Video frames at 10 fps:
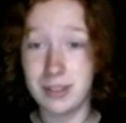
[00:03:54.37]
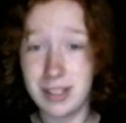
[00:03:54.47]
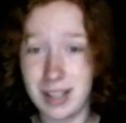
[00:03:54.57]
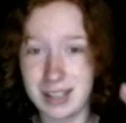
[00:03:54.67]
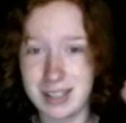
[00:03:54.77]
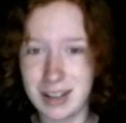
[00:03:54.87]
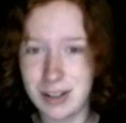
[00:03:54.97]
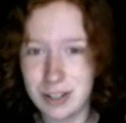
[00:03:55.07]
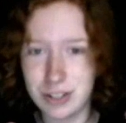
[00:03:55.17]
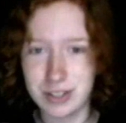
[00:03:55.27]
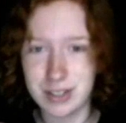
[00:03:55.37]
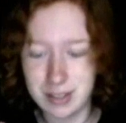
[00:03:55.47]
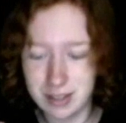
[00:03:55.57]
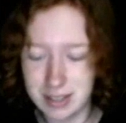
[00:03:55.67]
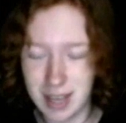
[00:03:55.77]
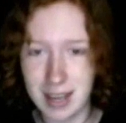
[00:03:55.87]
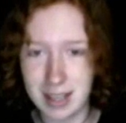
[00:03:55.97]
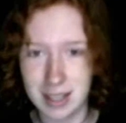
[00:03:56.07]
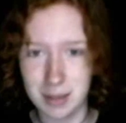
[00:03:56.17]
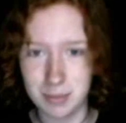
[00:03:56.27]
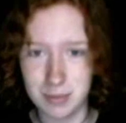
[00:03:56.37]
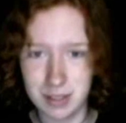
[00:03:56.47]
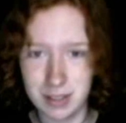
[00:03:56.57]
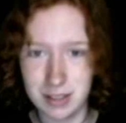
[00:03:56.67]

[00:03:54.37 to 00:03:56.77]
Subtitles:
like, they could have just taken them.